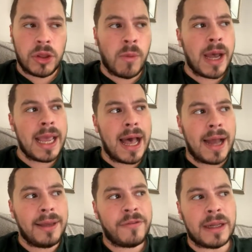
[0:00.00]
The way
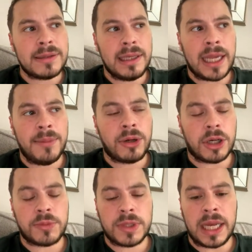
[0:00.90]
I felt it came
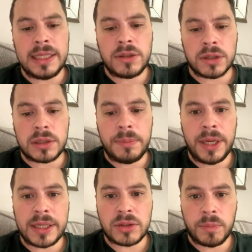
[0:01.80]
across was that he's got some
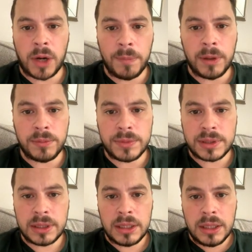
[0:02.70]
personal
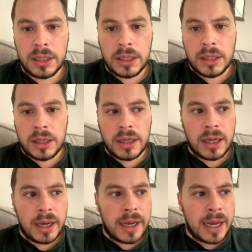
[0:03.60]
problems,
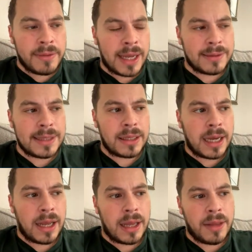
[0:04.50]
and that
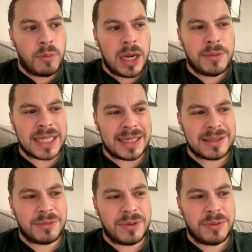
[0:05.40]
and when he was
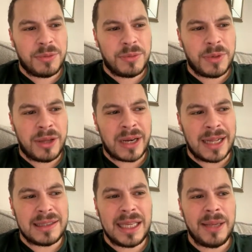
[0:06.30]
asked whether he'd
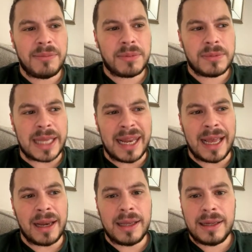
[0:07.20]
like to keep Dele
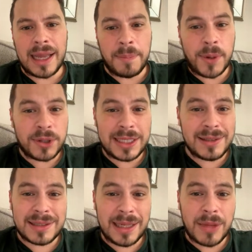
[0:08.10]
Alli, Lampard
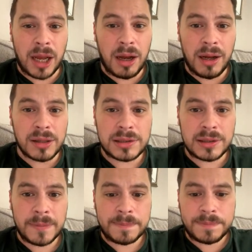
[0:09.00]
didn't seem that arsed,